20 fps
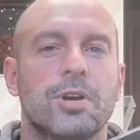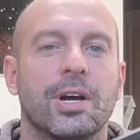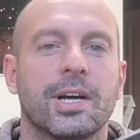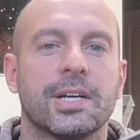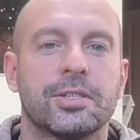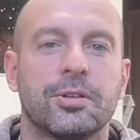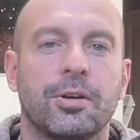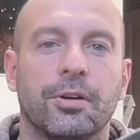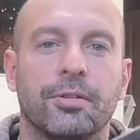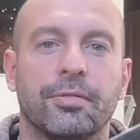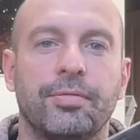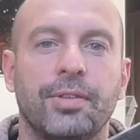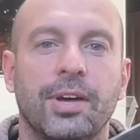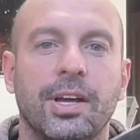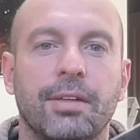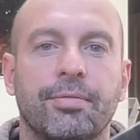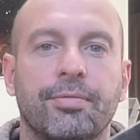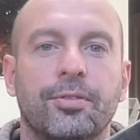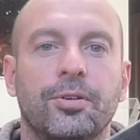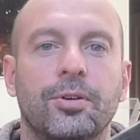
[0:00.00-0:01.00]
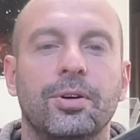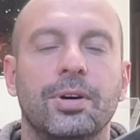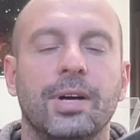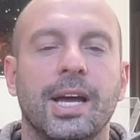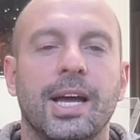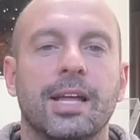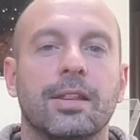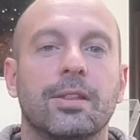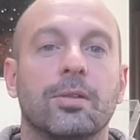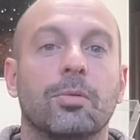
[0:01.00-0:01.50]
track is called Faithful,
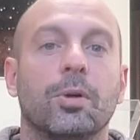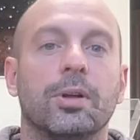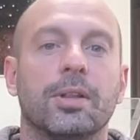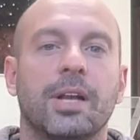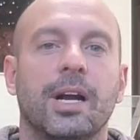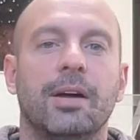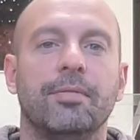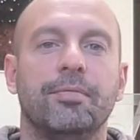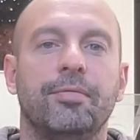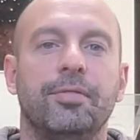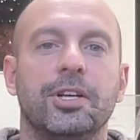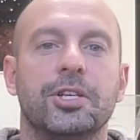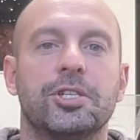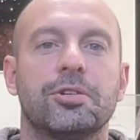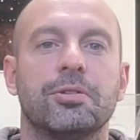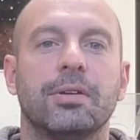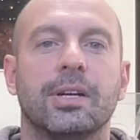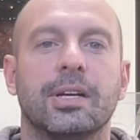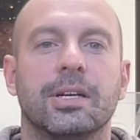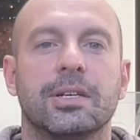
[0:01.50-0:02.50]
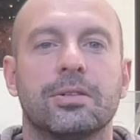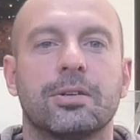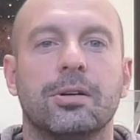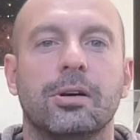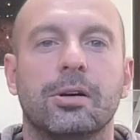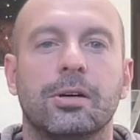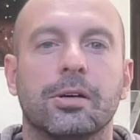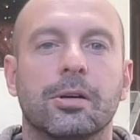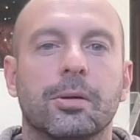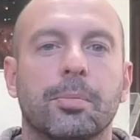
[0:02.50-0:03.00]
and the one that I'm featuring is
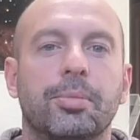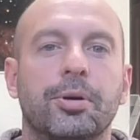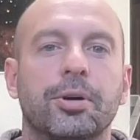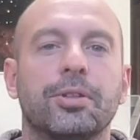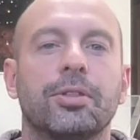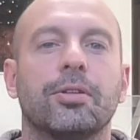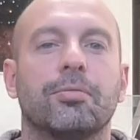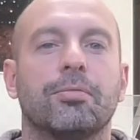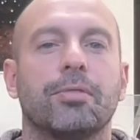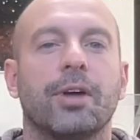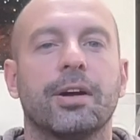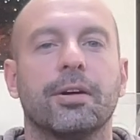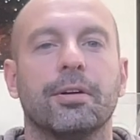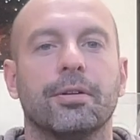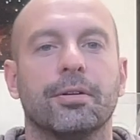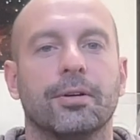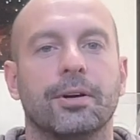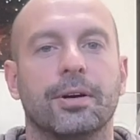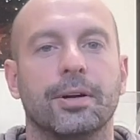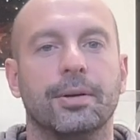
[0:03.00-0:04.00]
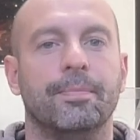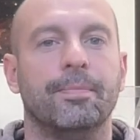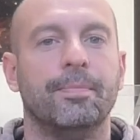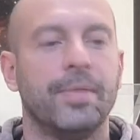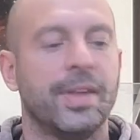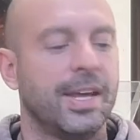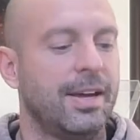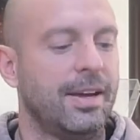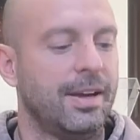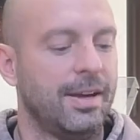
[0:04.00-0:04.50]
called Put the Record On.
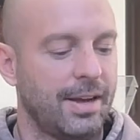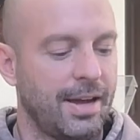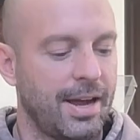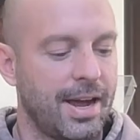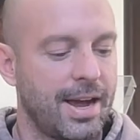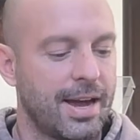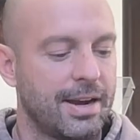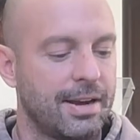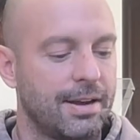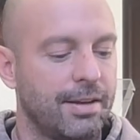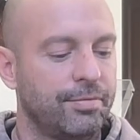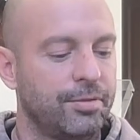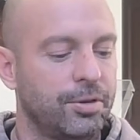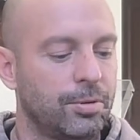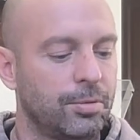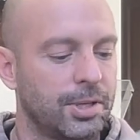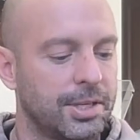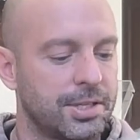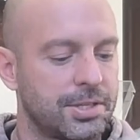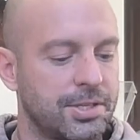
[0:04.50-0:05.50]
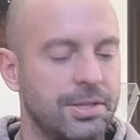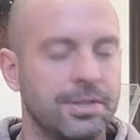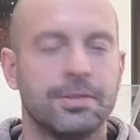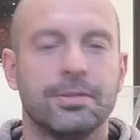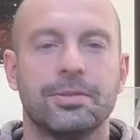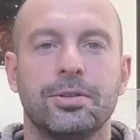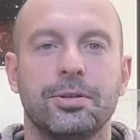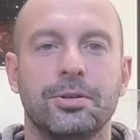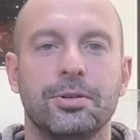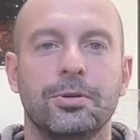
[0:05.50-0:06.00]
And if you
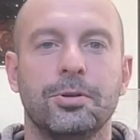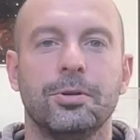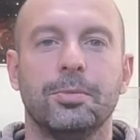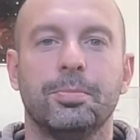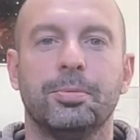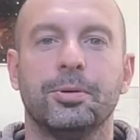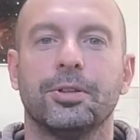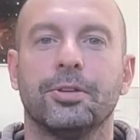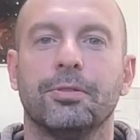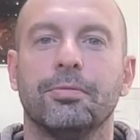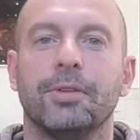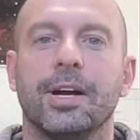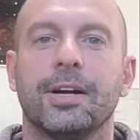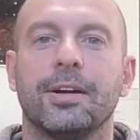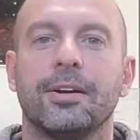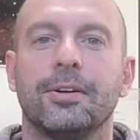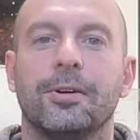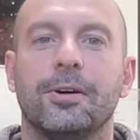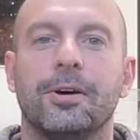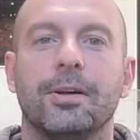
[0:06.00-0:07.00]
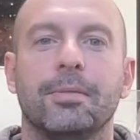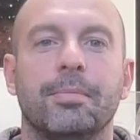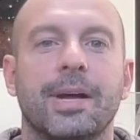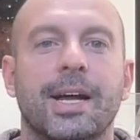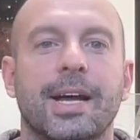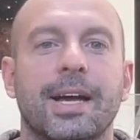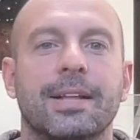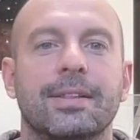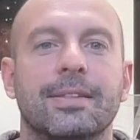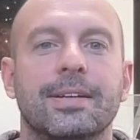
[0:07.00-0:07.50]
listen to Put the Record On,
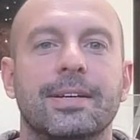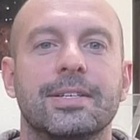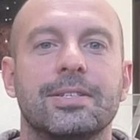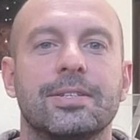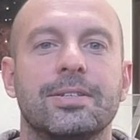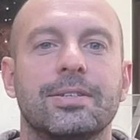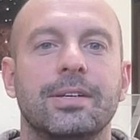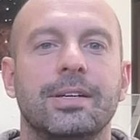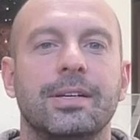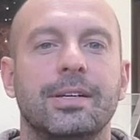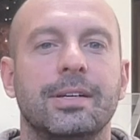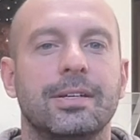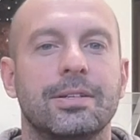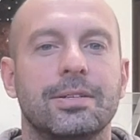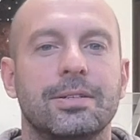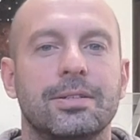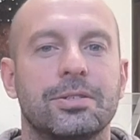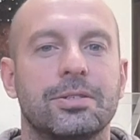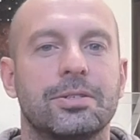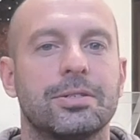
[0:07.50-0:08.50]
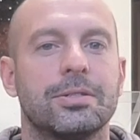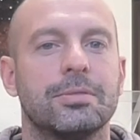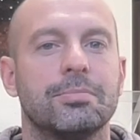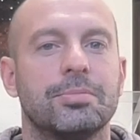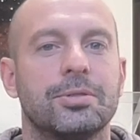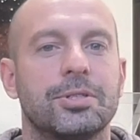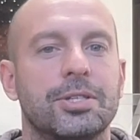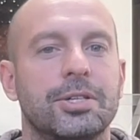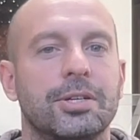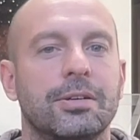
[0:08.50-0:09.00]
man, this is some
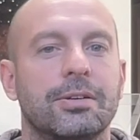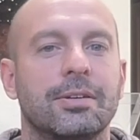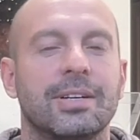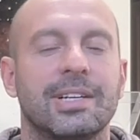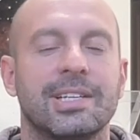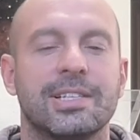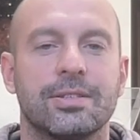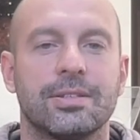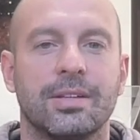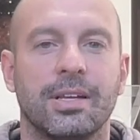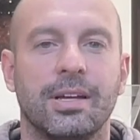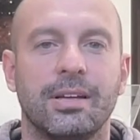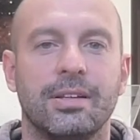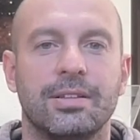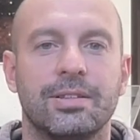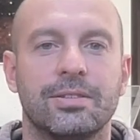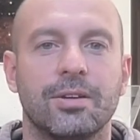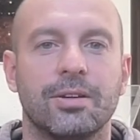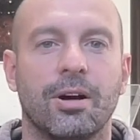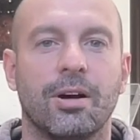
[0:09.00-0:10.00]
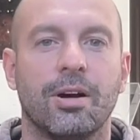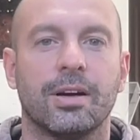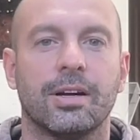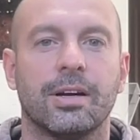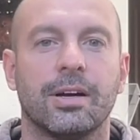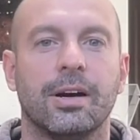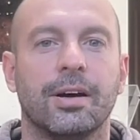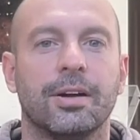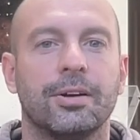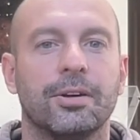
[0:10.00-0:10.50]
seriously dark
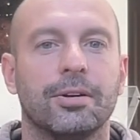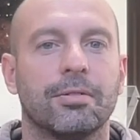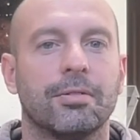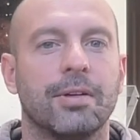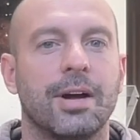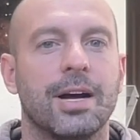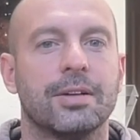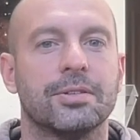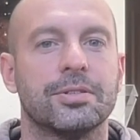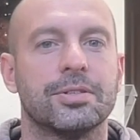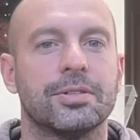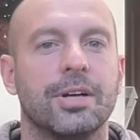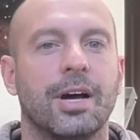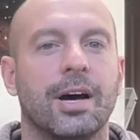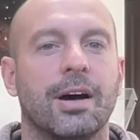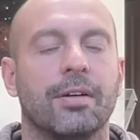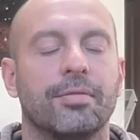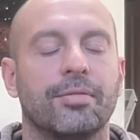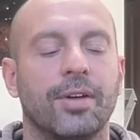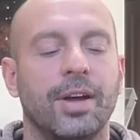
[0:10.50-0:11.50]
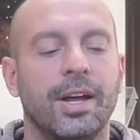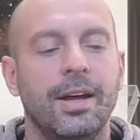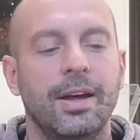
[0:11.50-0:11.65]
underground stuff.